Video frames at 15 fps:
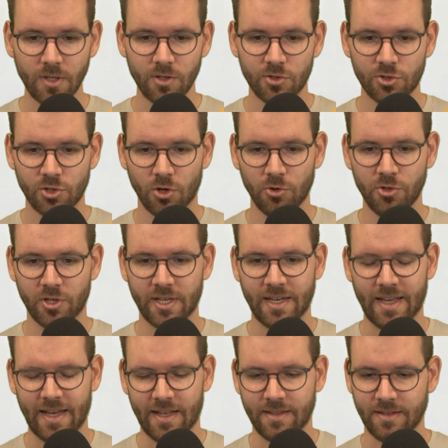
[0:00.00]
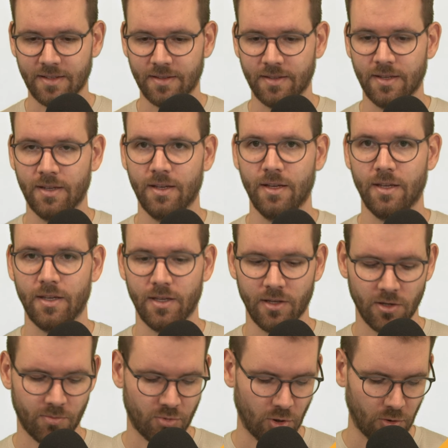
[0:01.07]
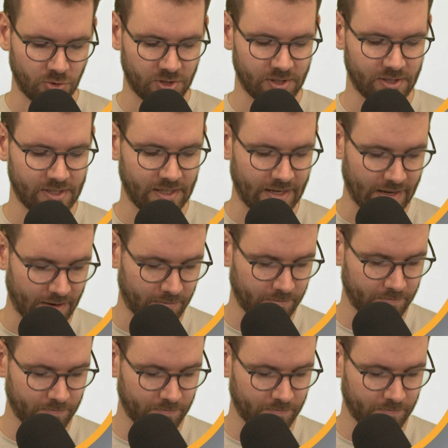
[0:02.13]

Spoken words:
So you can add in here your process again.